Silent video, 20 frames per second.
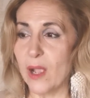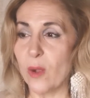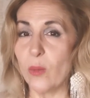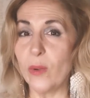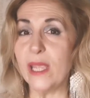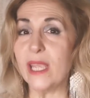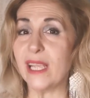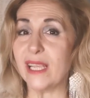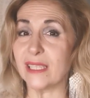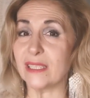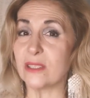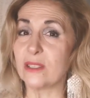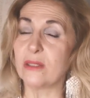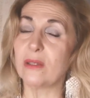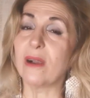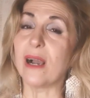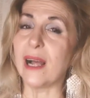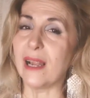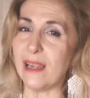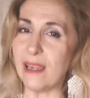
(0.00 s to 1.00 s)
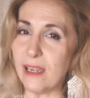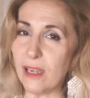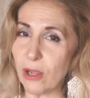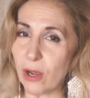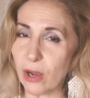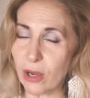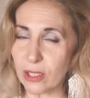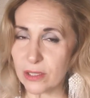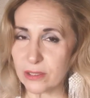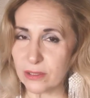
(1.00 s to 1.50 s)
we can do a
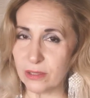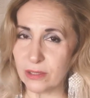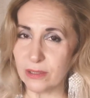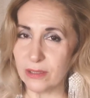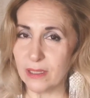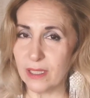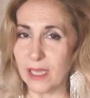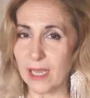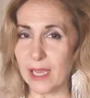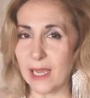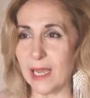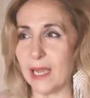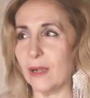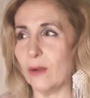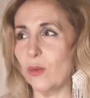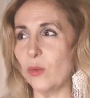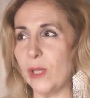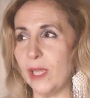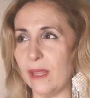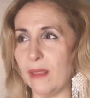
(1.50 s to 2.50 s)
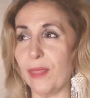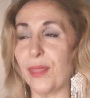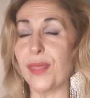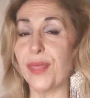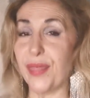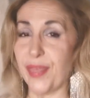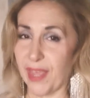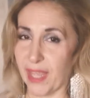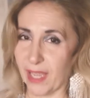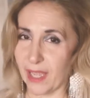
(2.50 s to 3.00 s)
lot how we
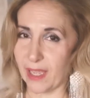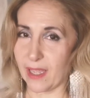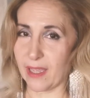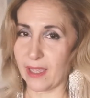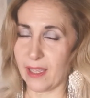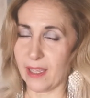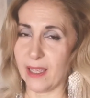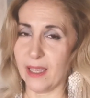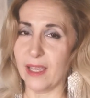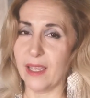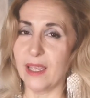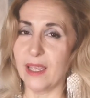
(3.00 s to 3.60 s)
think.